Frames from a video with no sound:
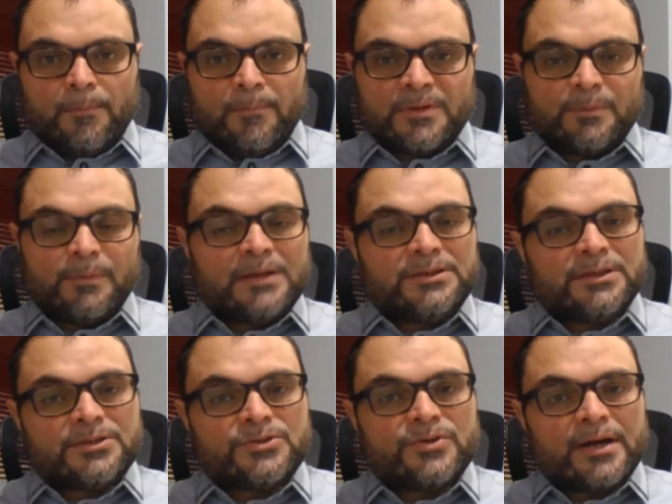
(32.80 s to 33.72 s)
Supply
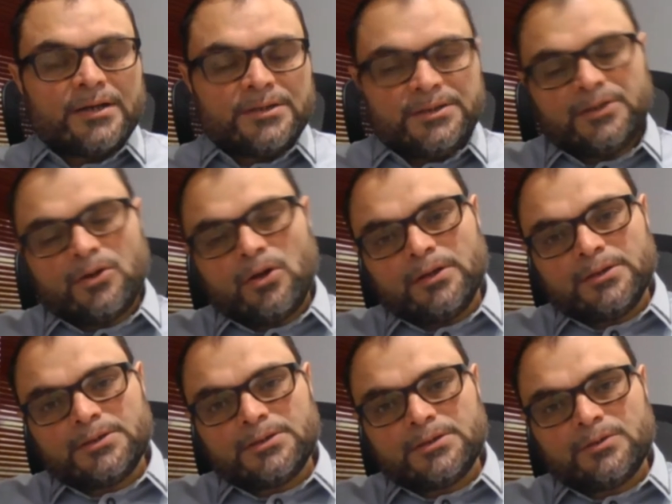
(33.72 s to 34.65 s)
chain strategy
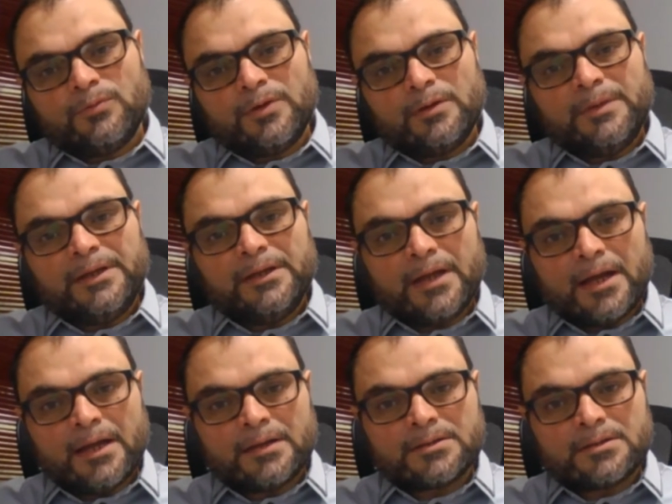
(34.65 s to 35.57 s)
knowledge will be
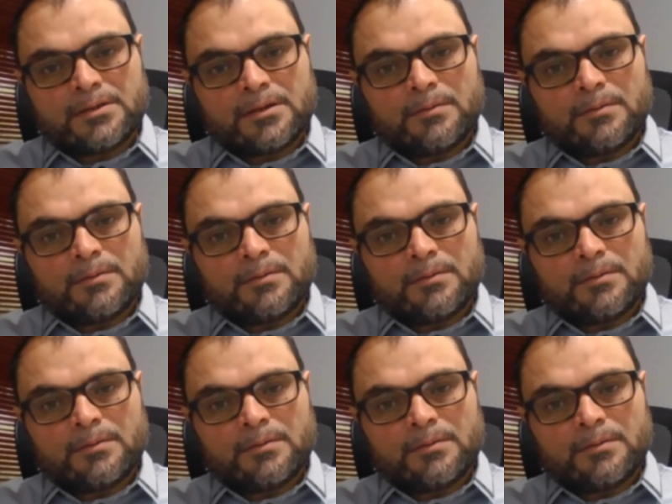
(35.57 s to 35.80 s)
enhanced